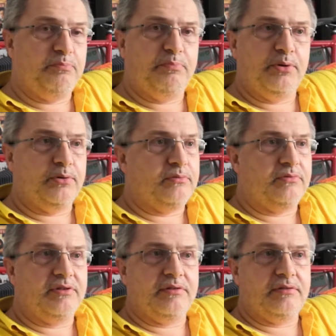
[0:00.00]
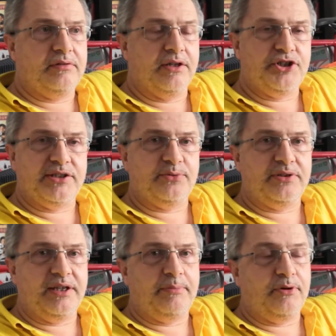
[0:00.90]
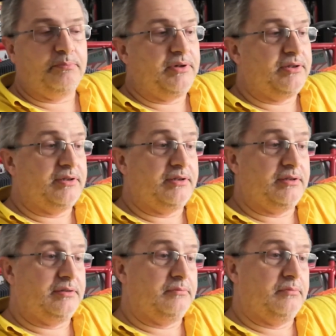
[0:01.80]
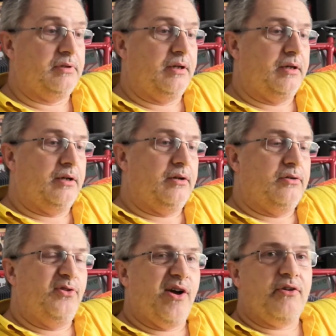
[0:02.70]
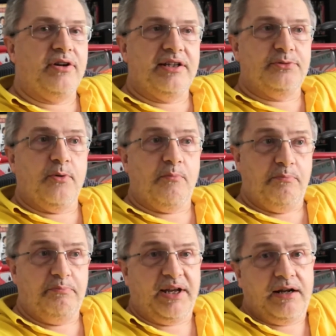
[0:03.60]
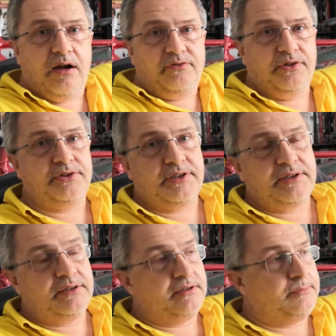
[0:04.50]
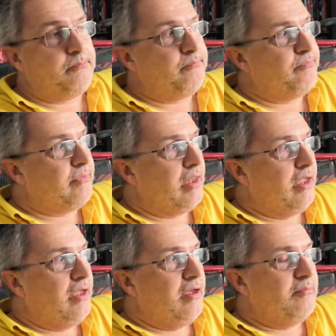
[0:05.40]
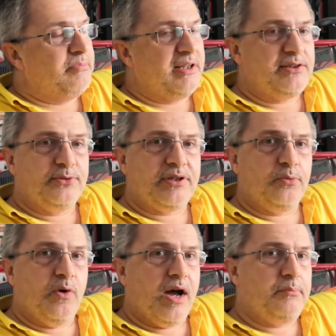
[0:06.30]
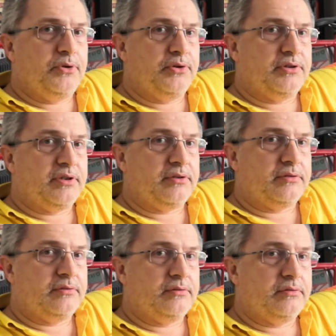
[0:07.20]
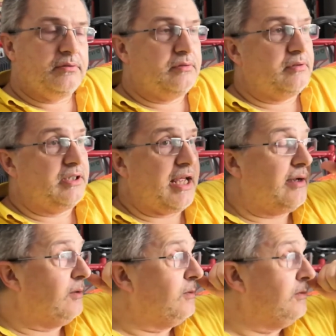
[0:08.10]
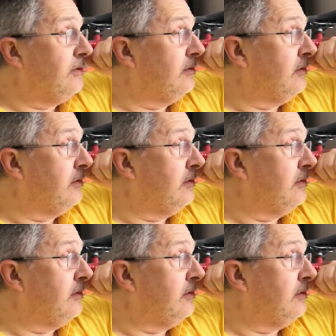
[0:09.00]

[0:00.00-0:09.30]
put a chisel tip on because not only is what Big Clive uses, but it's also what I'm used to. An